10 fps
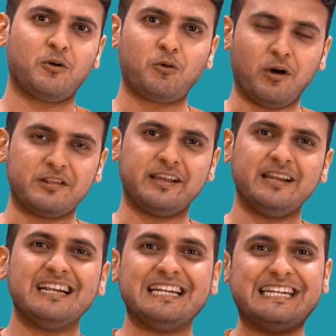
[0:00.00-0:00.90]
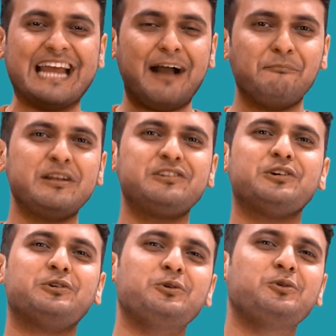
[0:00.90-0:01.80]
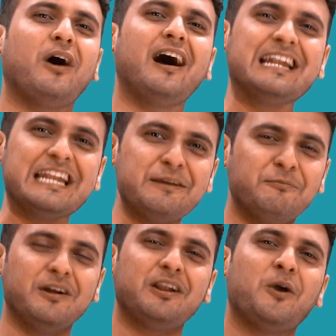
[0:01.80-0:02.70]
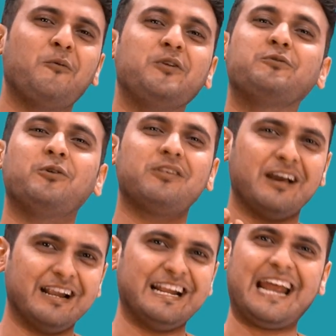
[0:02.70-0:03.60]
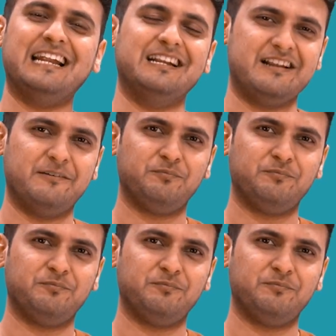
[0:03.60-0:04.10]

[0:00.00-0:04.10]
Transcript: causing damage to a neighbor, which was Ryland.